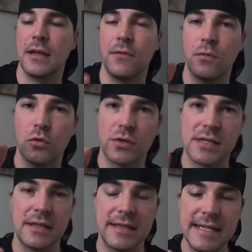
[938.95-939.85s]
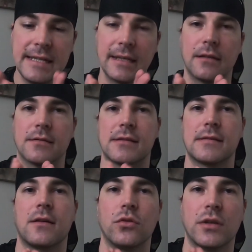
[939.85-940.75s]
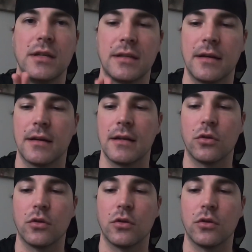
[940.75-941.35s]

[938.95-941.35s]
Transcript: If you want to see details on the internet,